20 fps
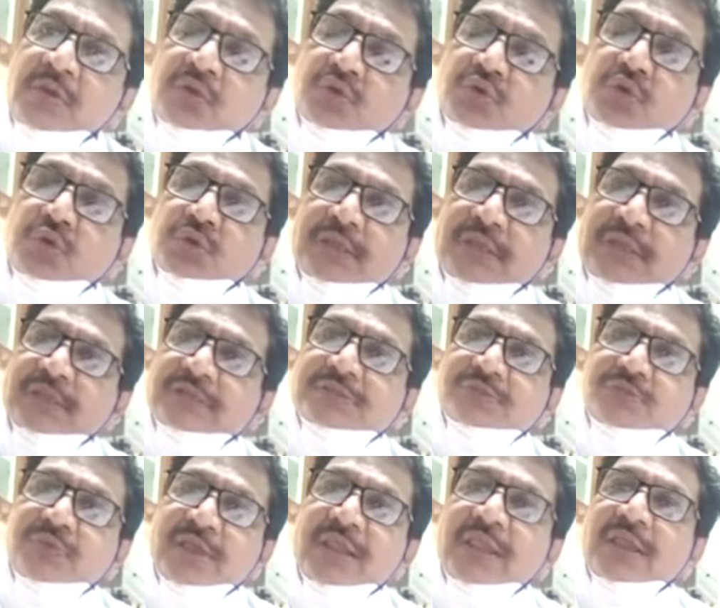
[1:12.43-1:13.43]
Two things
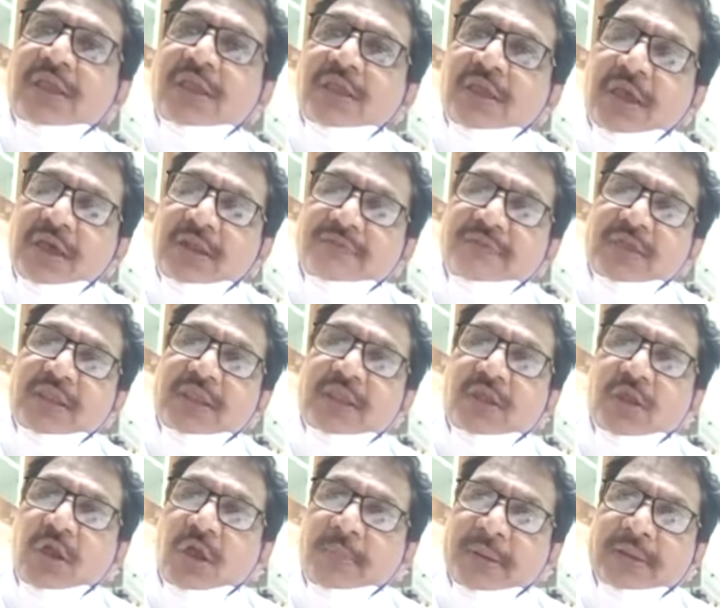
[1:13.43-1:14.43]
are very
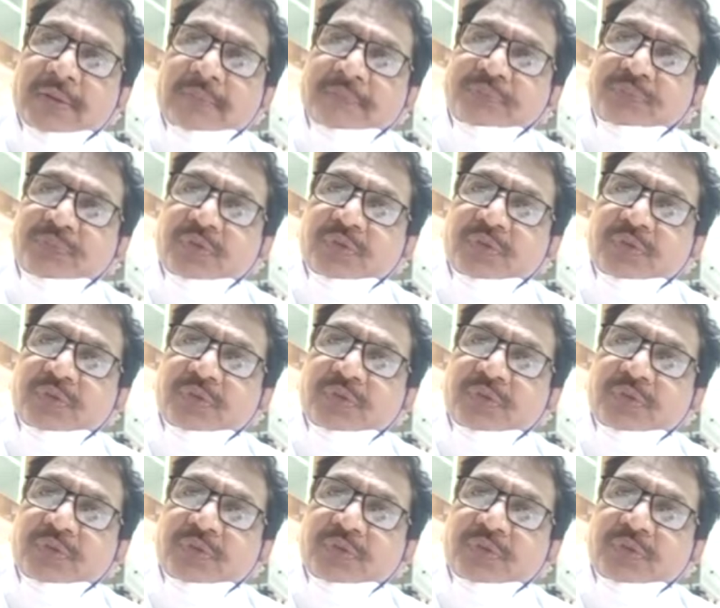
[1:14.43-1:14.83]
common.